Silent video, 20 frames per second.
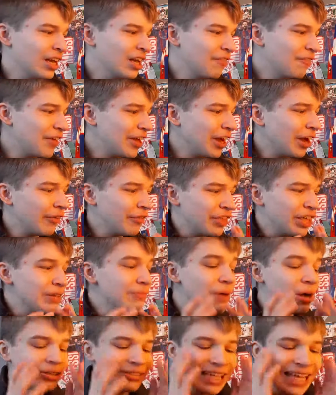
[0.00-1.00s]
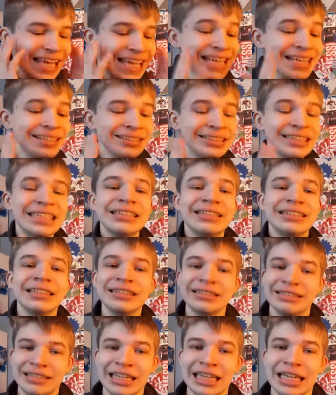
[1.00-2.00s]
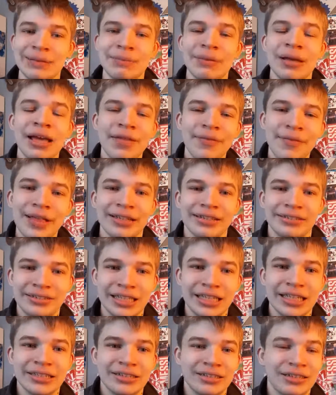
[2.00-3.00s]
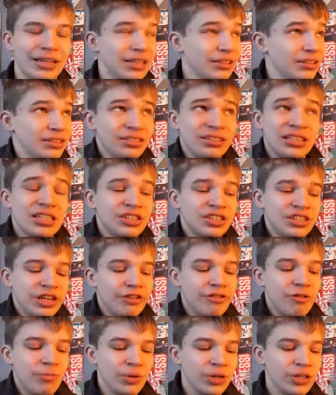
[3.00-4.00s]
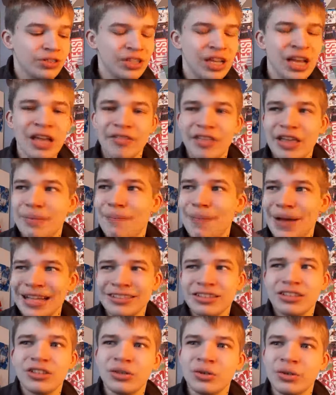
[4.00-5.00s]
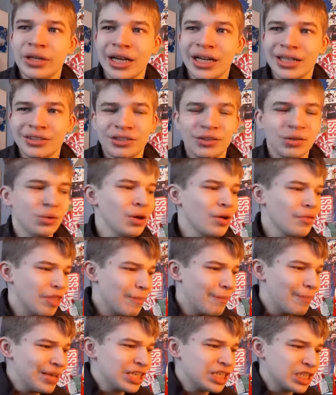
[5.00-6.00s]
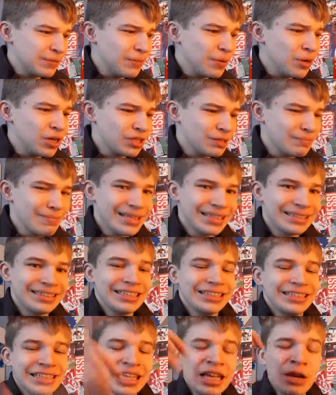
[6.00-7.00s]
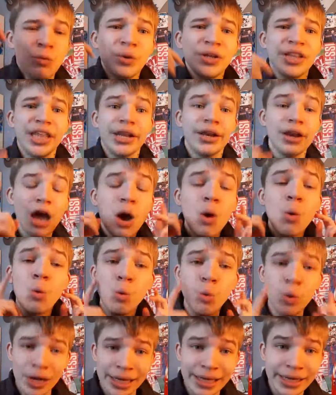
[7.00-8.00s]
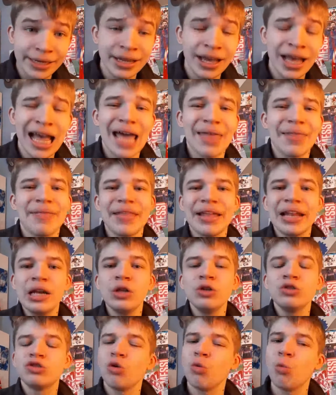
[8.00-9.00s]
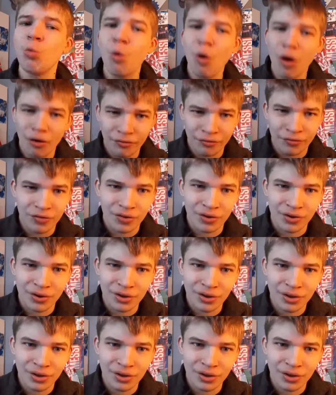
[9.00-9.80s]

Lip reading: they are the most inconsistent team this season and just in general because they batter Newcastle, they beat Spurs and Man City within a week, and then they lose to Watford.